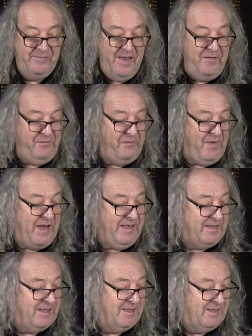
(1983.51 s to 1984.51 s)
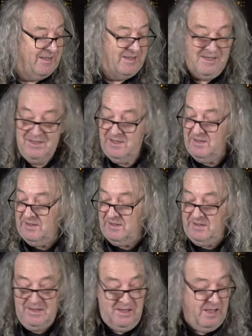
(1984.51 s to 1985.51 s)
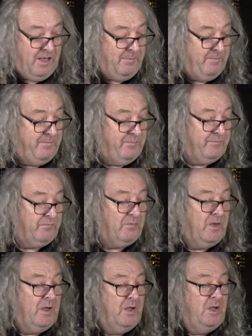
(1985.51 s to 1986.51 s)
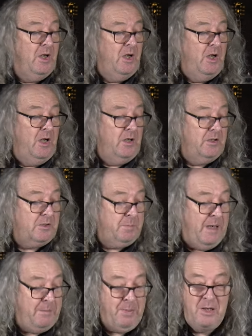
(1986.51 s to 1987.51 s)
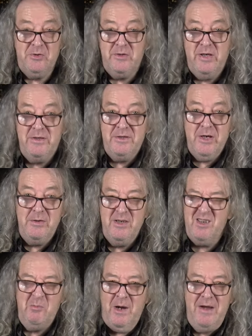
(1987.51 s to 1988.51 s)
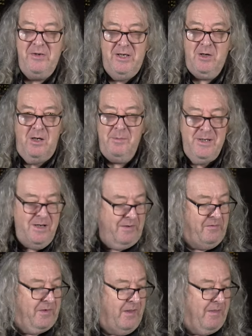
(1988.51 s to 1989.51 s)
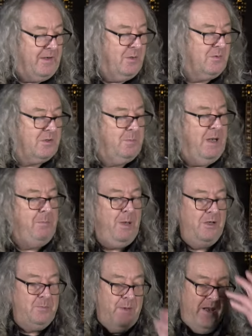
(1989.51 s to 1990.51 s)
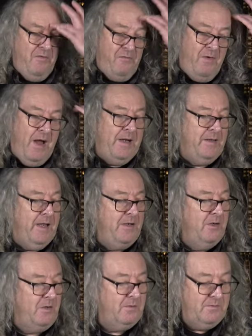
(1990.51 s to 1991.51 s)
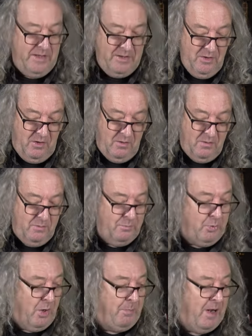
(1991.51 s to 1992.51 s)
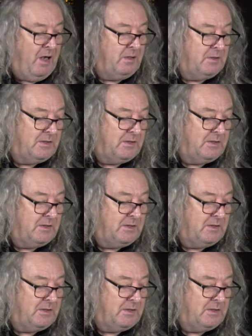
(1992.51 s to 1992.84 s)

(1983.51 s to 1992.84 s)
They're fake um split post tuners, or whatever you call them. I don't even know if they're called split post, but they're fake. They're not they're not proper.